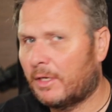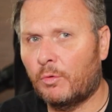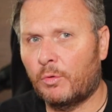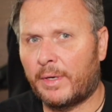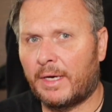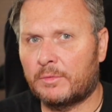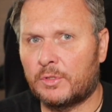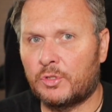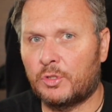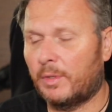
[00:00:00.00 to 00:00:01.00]
mil all the way up
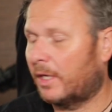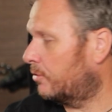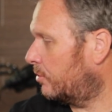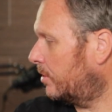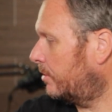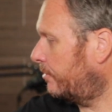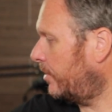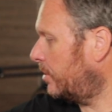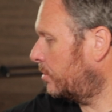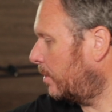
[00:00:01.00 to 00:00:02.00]
to 200. The
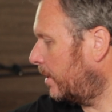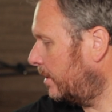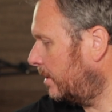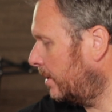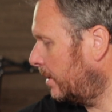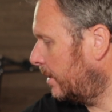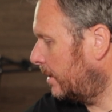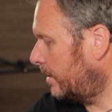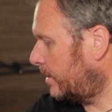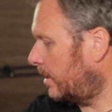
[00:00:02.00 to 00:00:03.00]
first one,
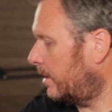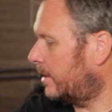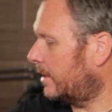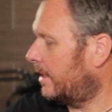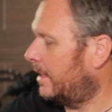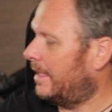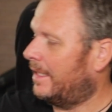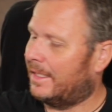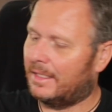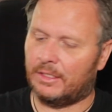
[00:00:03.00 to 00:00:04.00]
starting
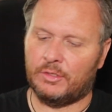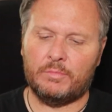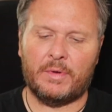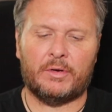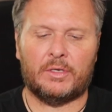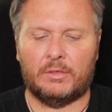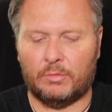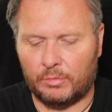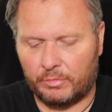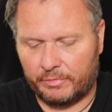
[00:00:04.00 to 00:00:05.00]
in numerical
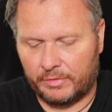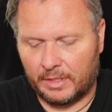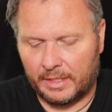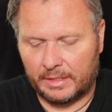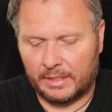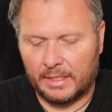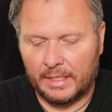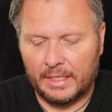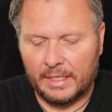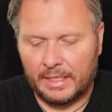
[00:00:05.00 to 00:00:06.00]
order if you like,
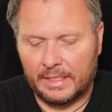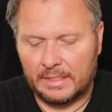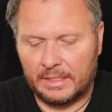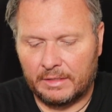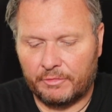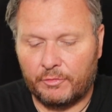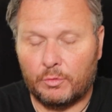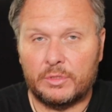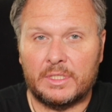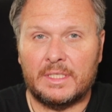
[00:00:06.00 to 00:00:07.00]
is the
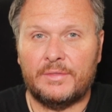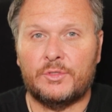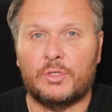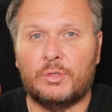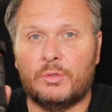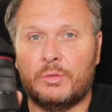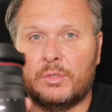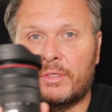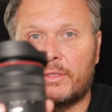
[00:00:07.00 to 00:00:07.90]
14 to